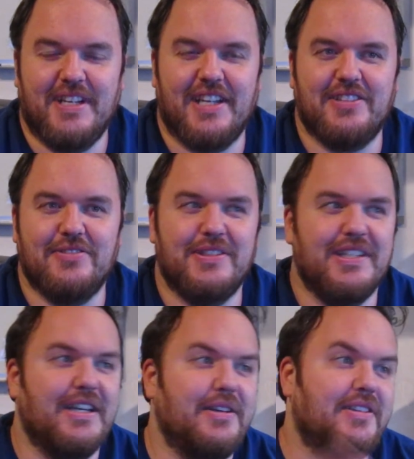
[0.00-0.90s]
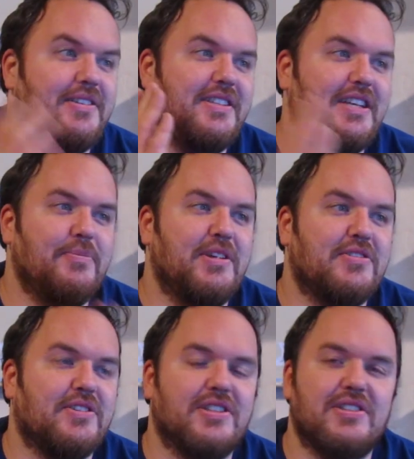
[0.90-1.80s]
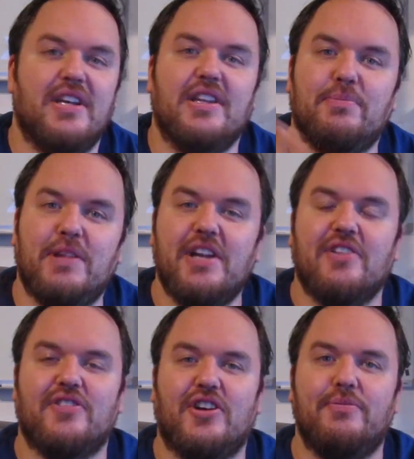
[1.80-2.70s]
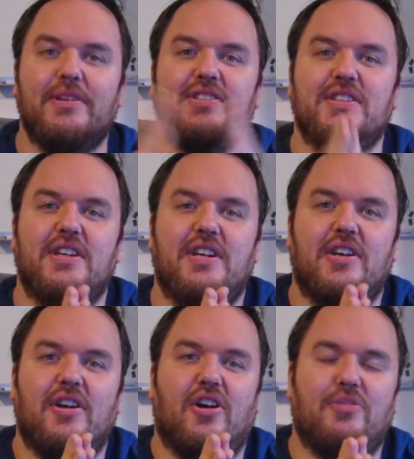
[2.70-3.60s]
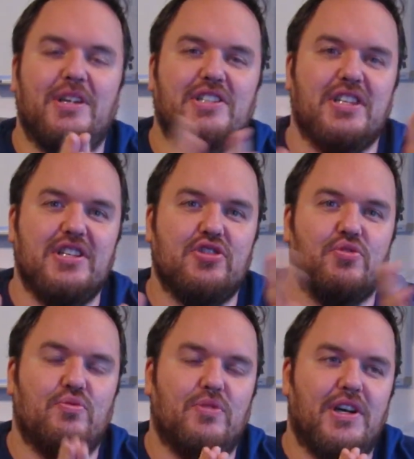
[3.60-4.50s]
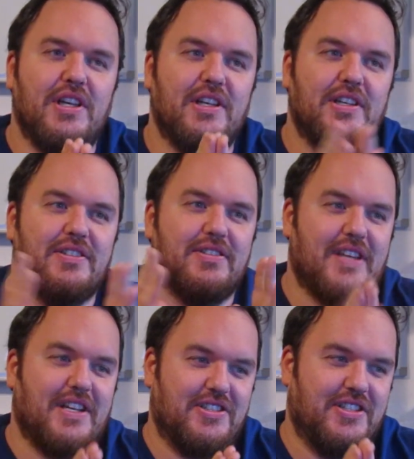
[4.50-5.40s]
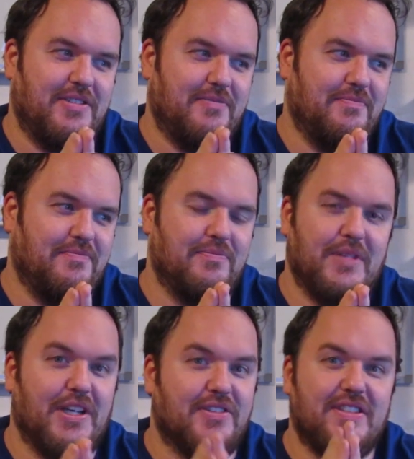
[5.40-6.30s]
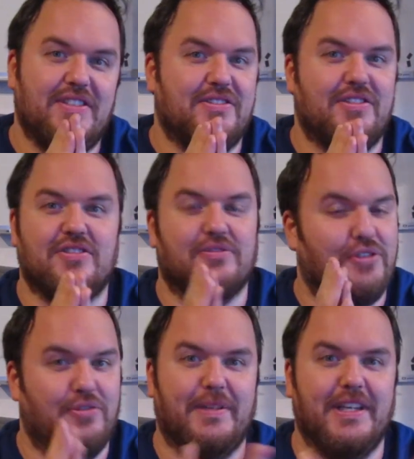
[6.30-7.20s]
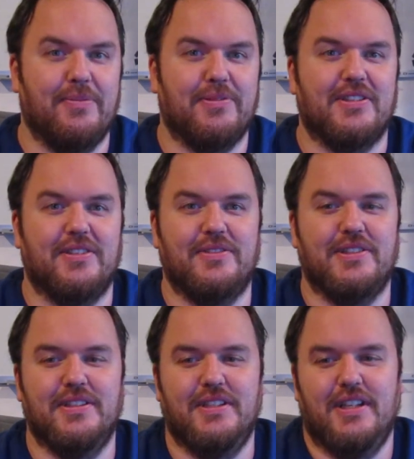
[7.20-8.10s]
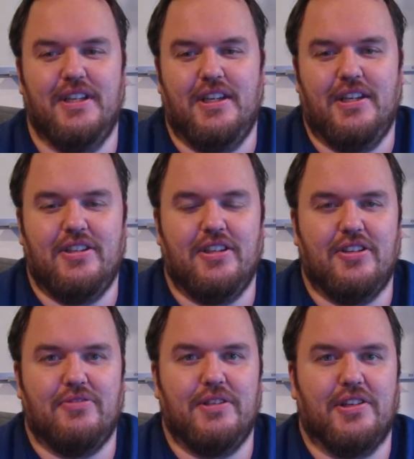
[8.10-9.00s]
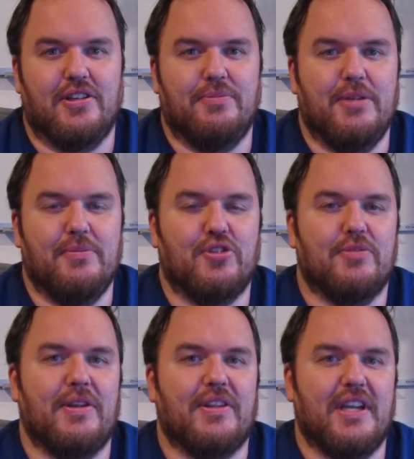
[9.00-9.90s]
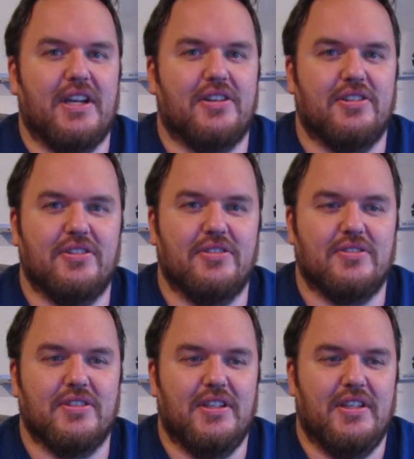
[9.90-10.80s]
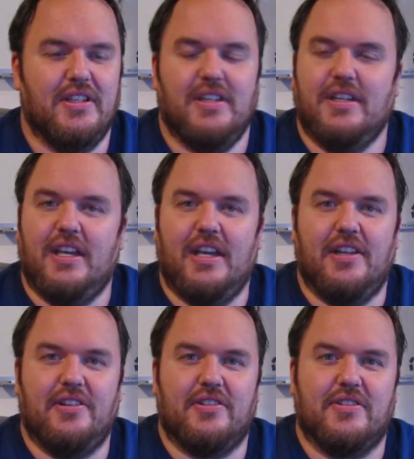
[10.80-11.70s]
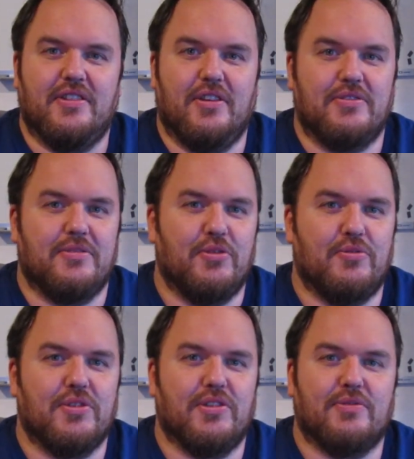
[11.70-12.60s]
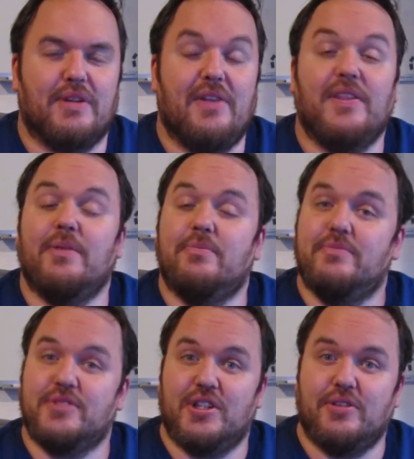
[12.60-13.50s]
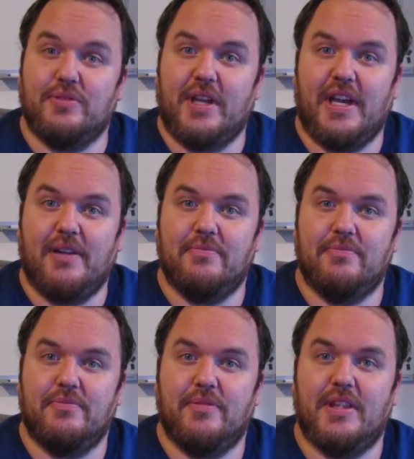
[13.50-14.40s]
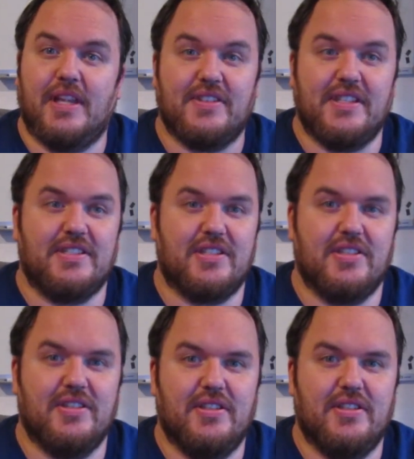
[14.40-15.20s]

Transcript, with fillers: and I do the DM introduction and the player involvement all meshed into one section because this is just a roleplay episode. You know, we learn a bit more about the characters and, you know, some of the world around them. So, yeah, that's it.